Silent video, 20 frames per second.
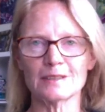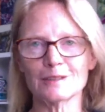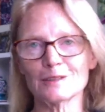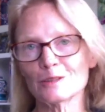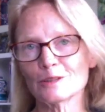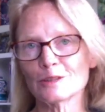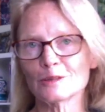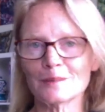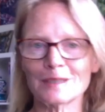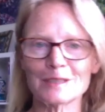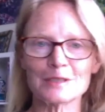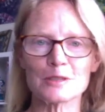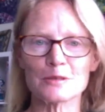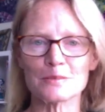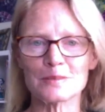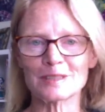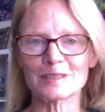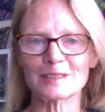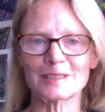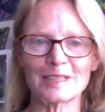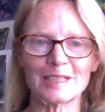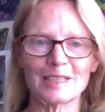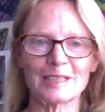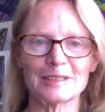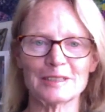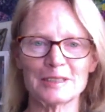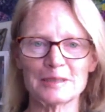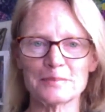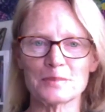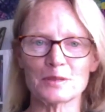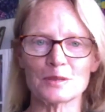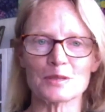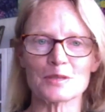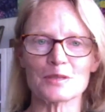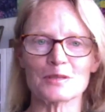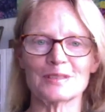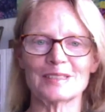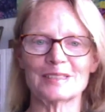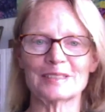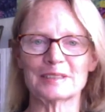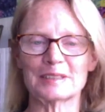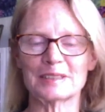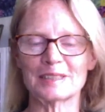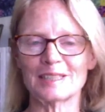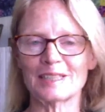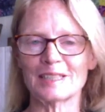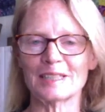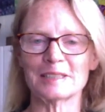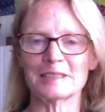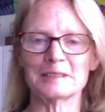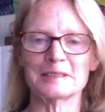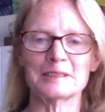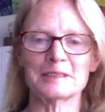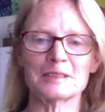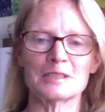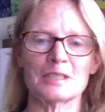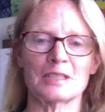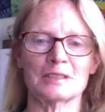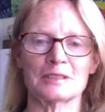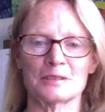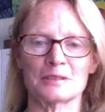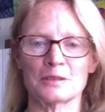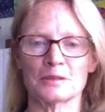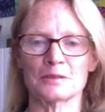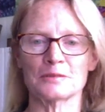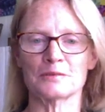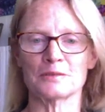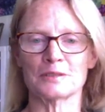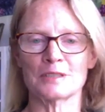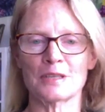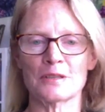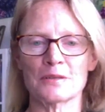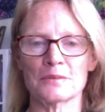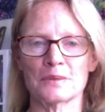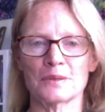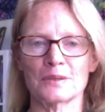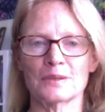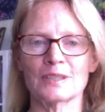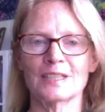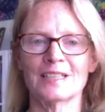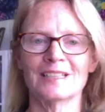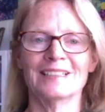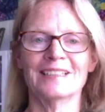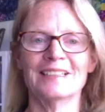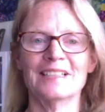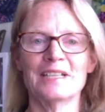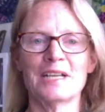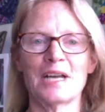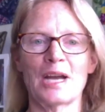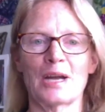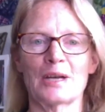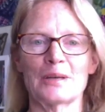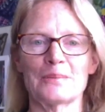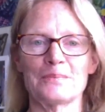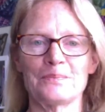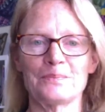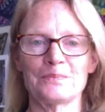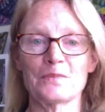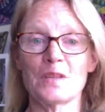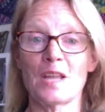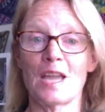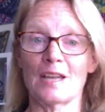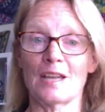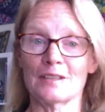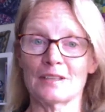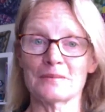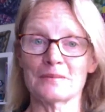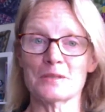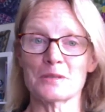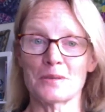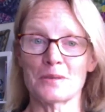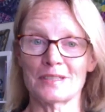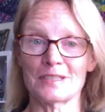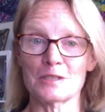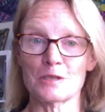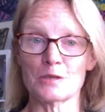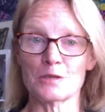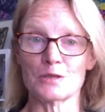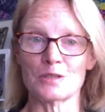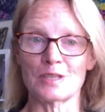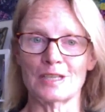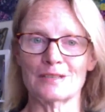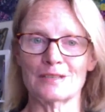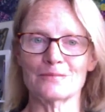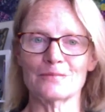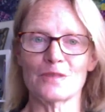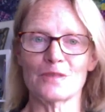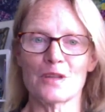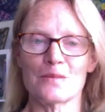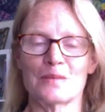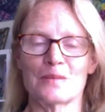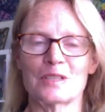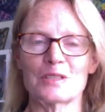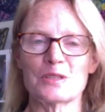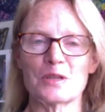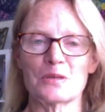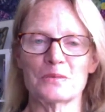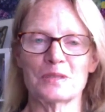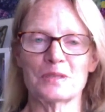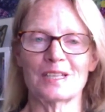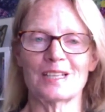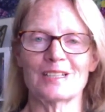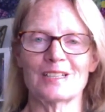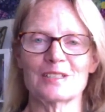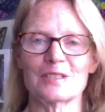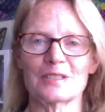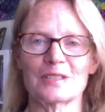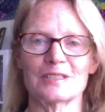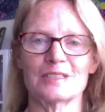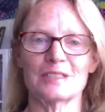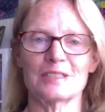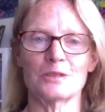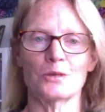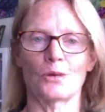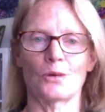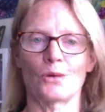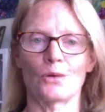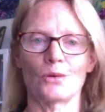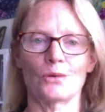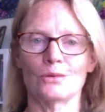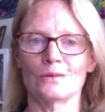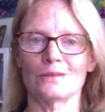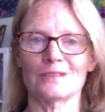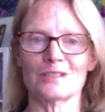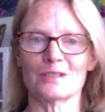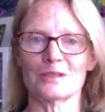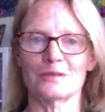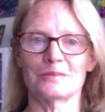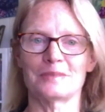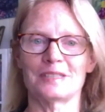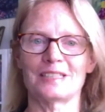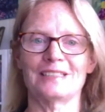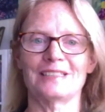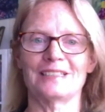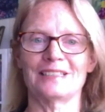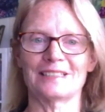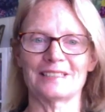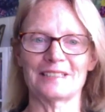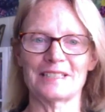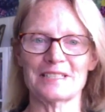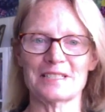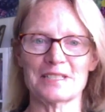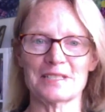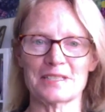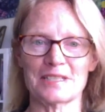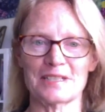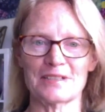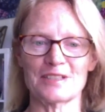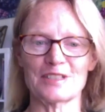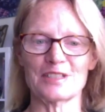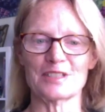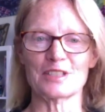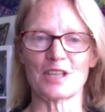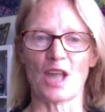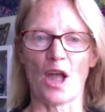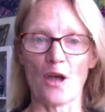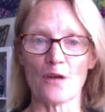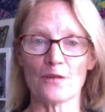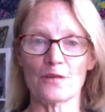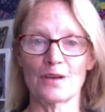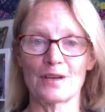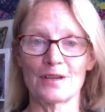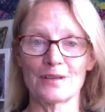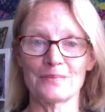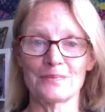Oh, I might do a bit of gardening, potter around the garden, take the dog for another walk. And that was quite interesting because I realized I did all this completely unnecessary stuff.